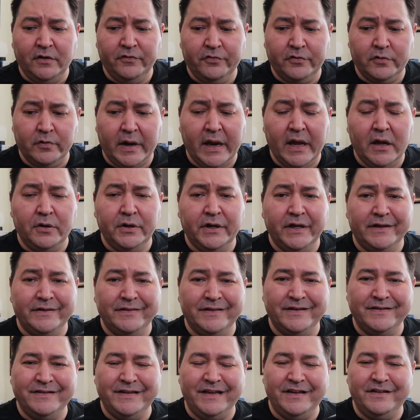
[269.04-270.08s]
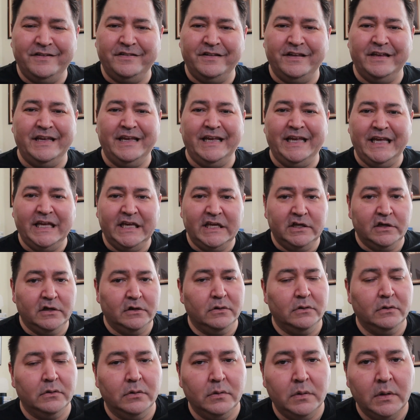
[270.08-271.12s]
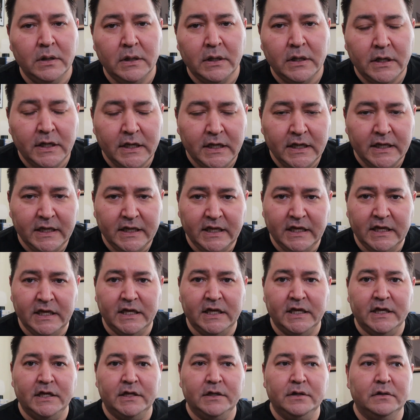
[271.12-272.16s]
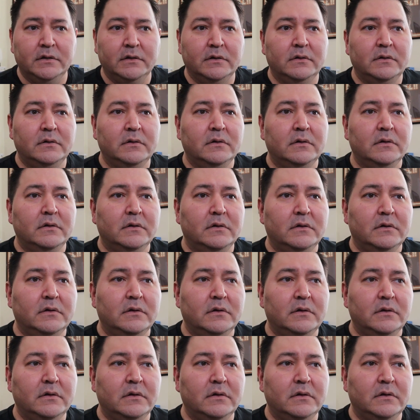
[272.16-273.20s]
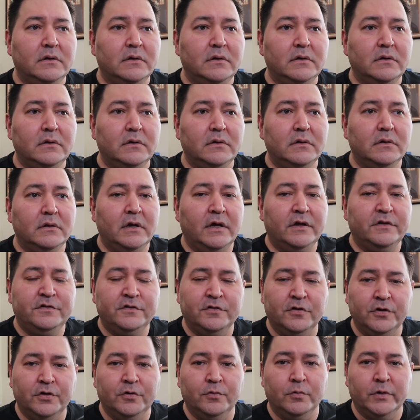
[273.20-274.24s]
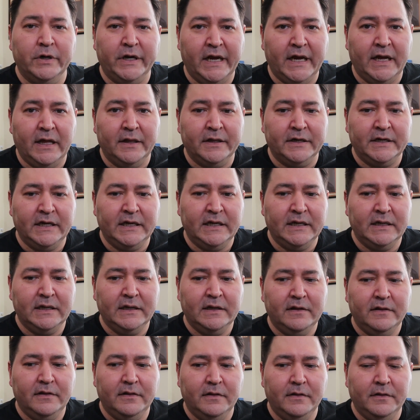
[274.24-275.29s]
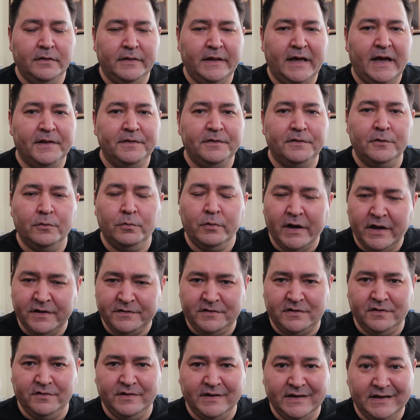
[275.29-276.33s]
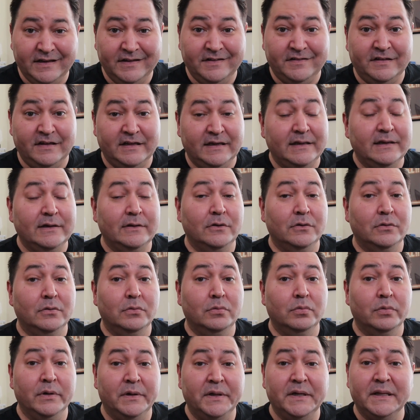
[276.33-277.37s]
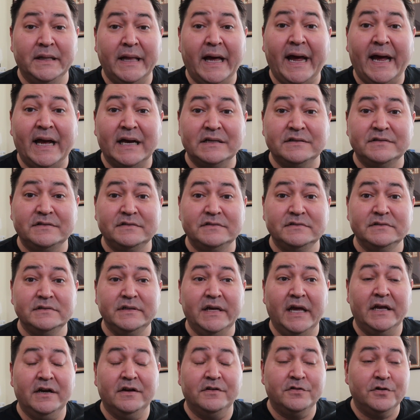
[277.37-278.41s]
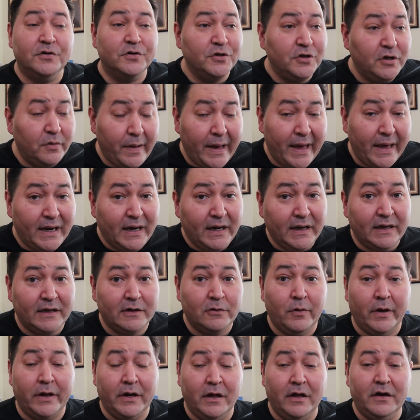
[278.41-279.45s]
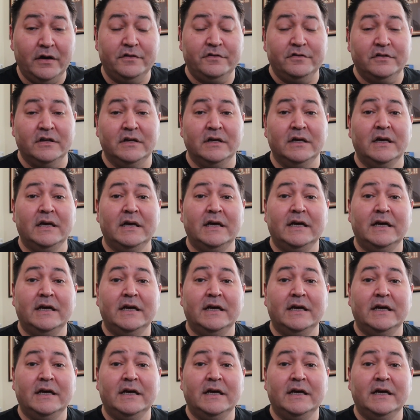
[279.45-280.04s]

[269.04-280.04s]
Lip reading: of grounding the DCEU in a certain reality that the rest of the DCEU really lacks, and a certain humanity, quite honestly,